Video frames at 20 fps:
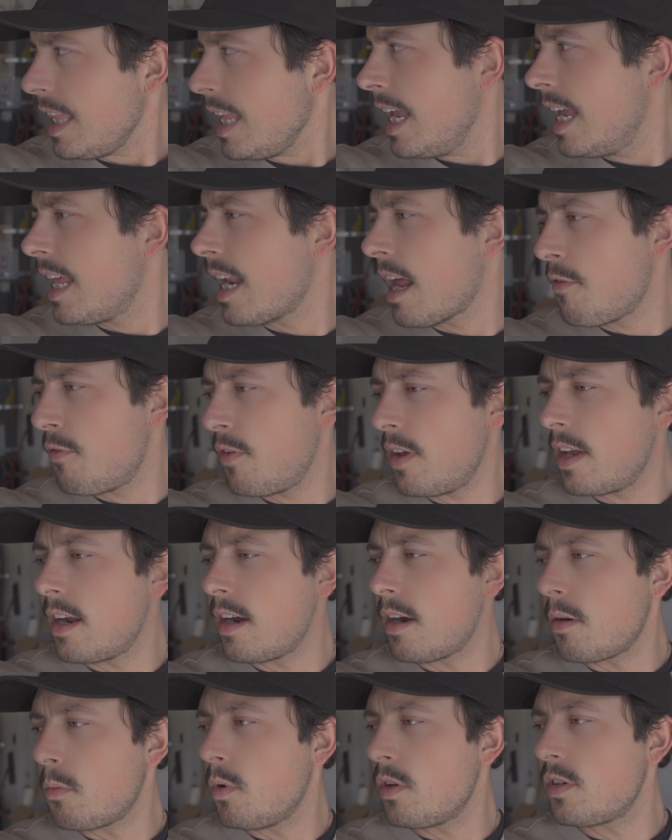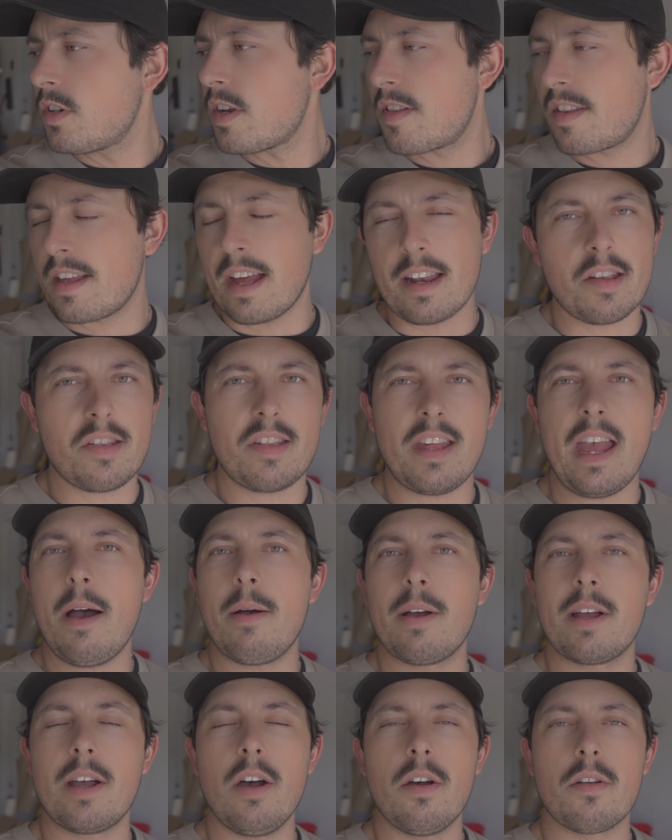And I figure we'll just kind of see
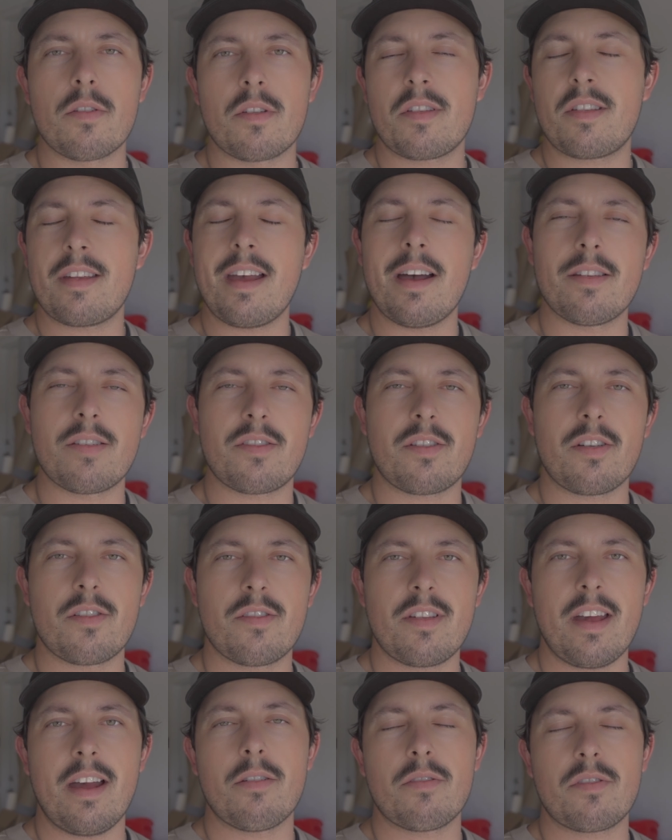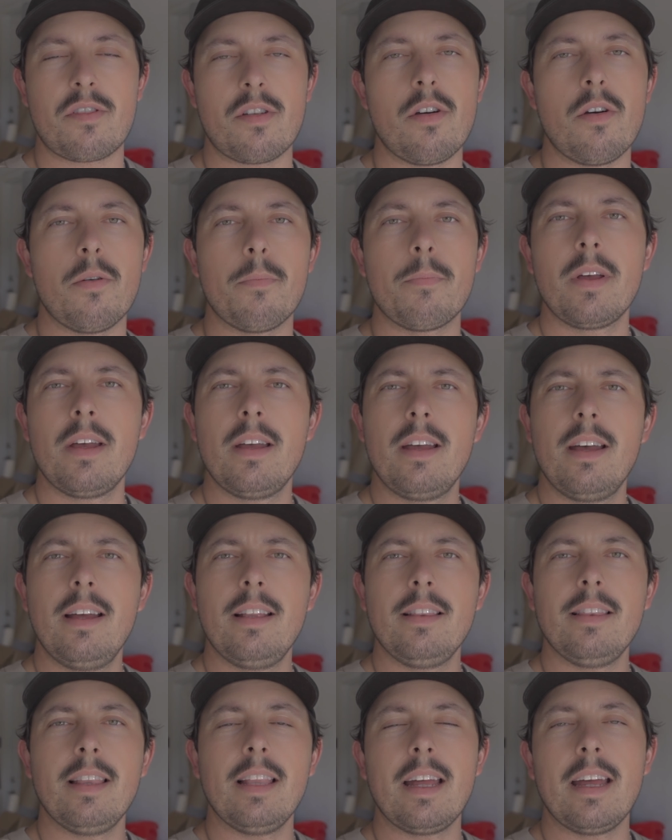how it goes and see how this turns out. So
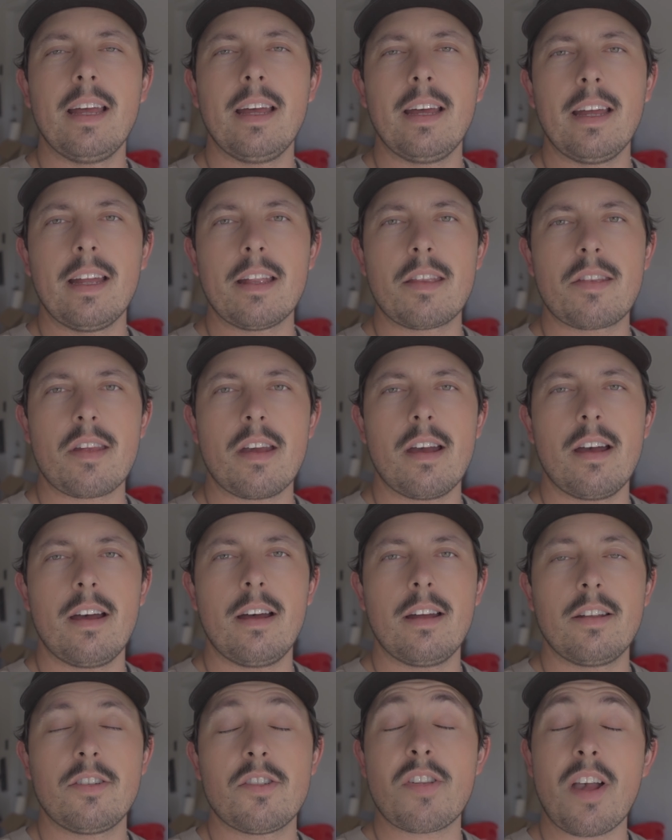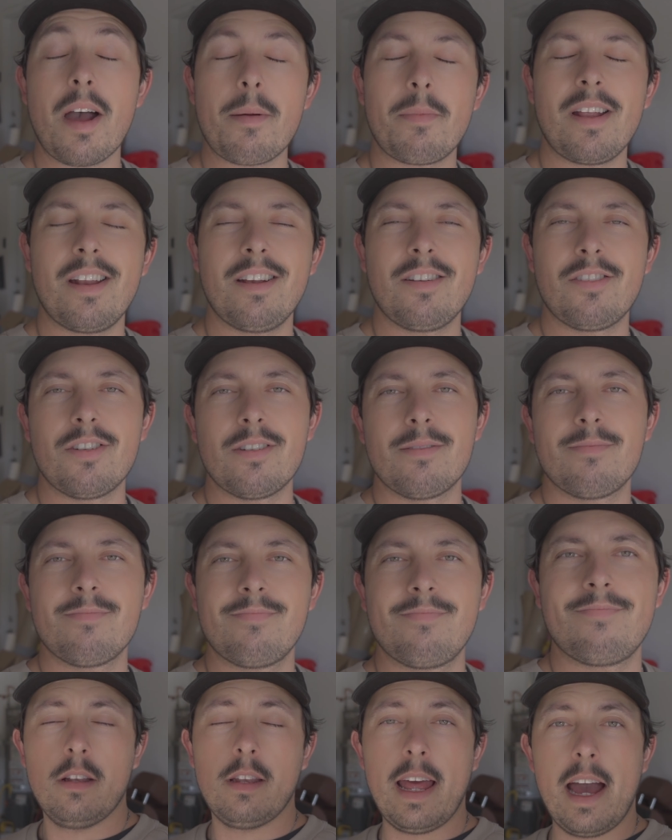let's just hop right into it.
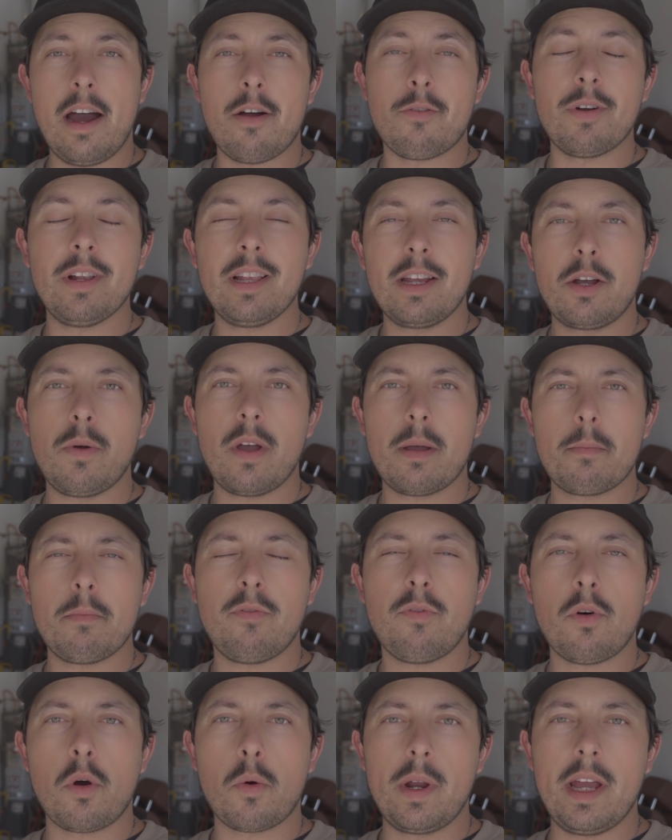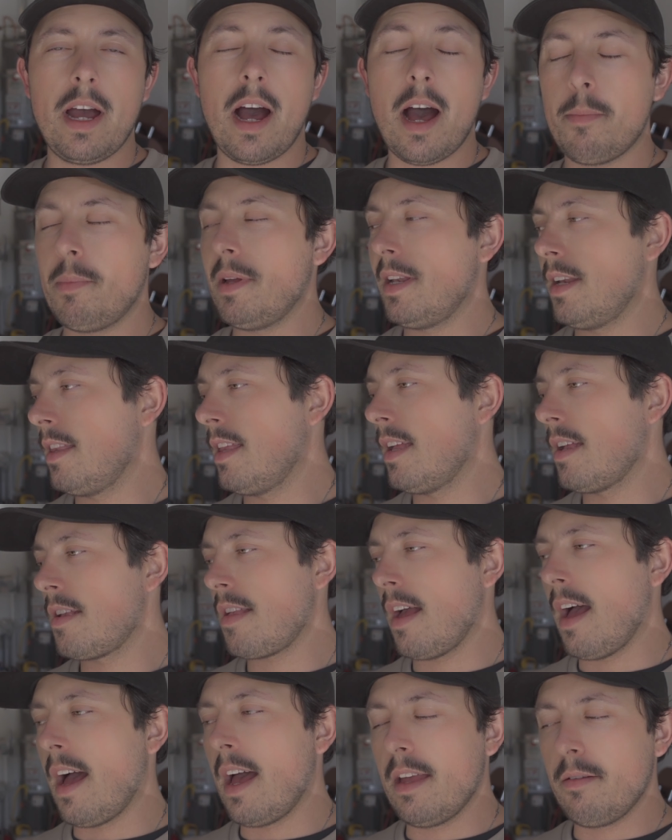Now, really quick before we hop into this,
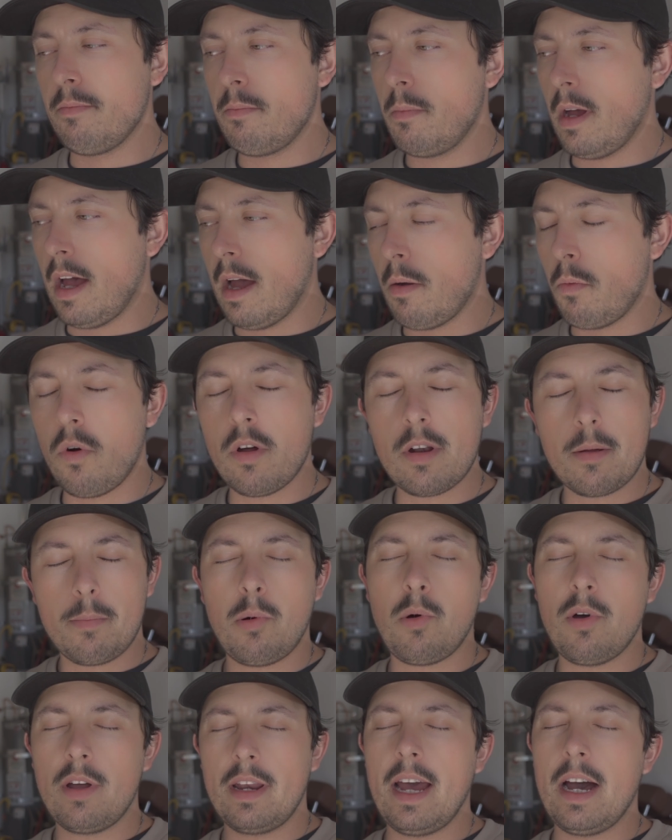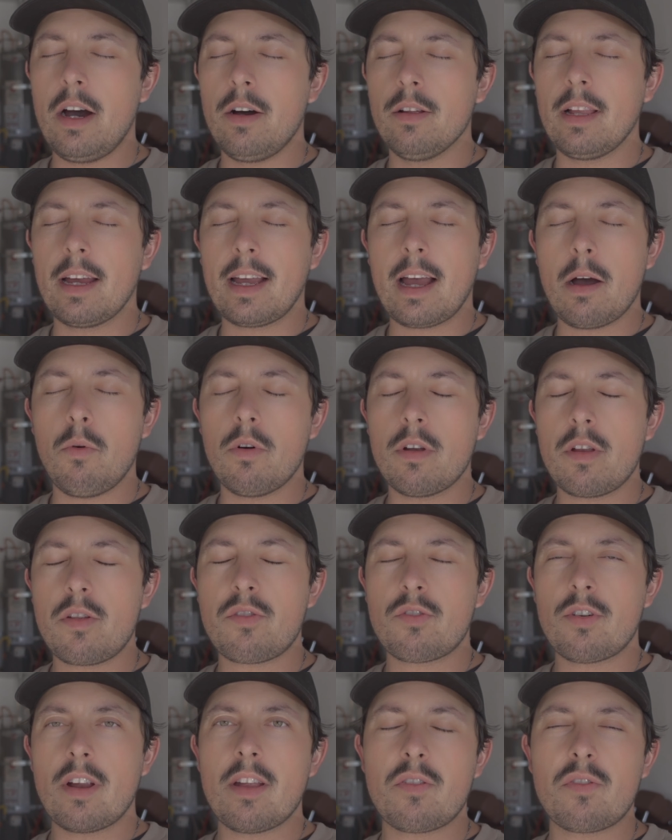I want to point out, like I want to
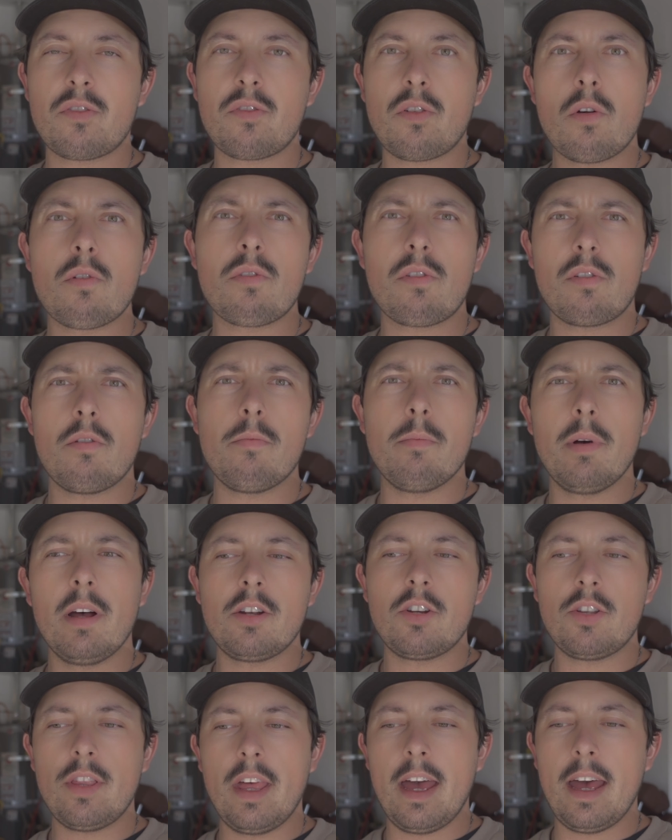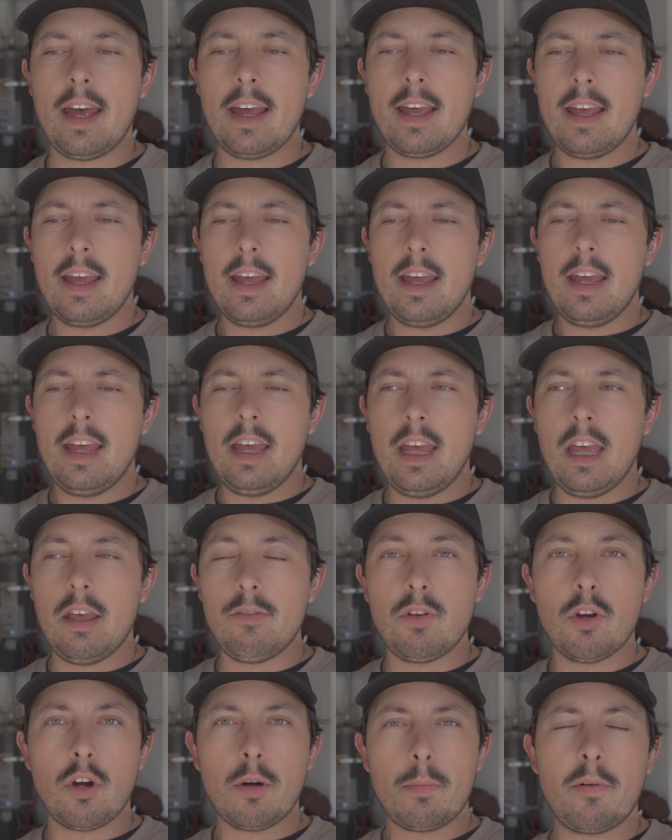stress so much that
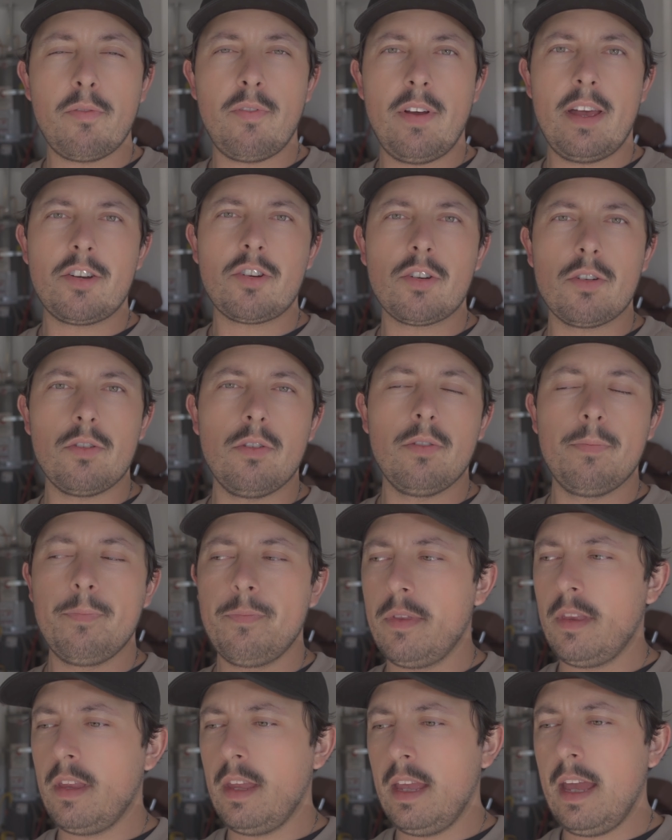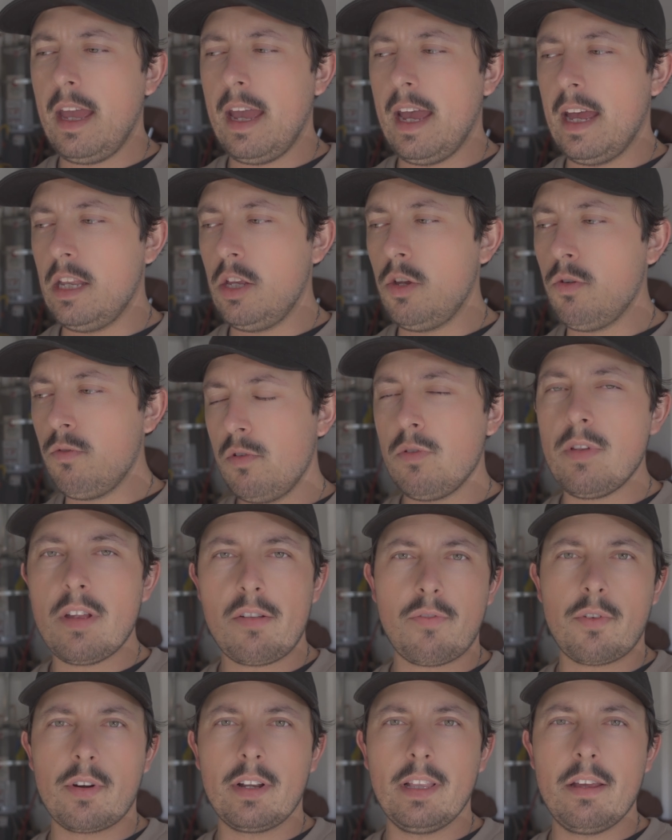if you're a professional and you do this
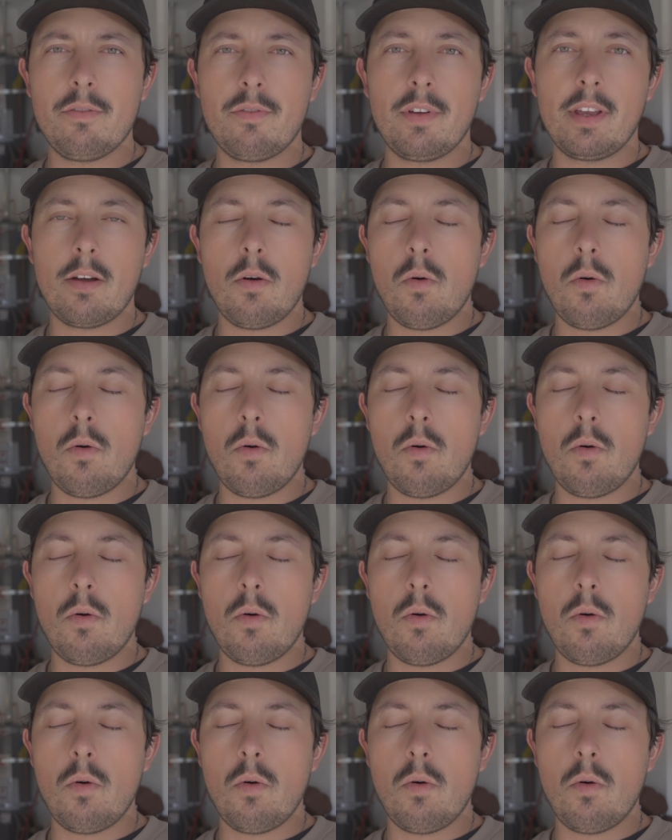for a living,